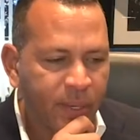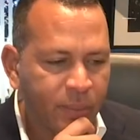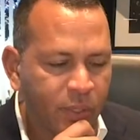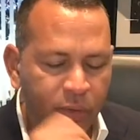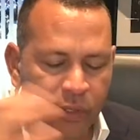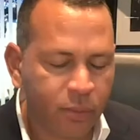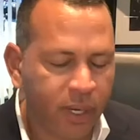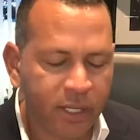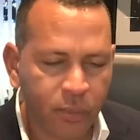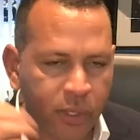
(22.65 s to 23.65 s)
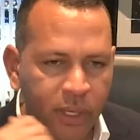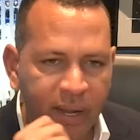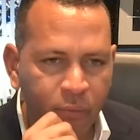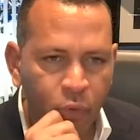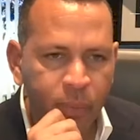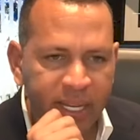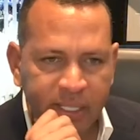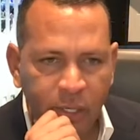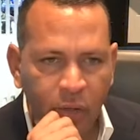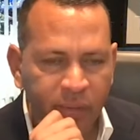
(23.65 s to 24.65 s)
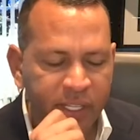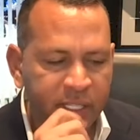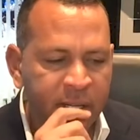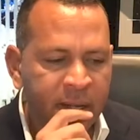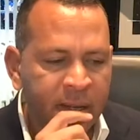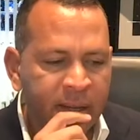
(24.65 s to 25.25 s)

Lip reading: But I'm sure there's ways where you can have roommates and all this.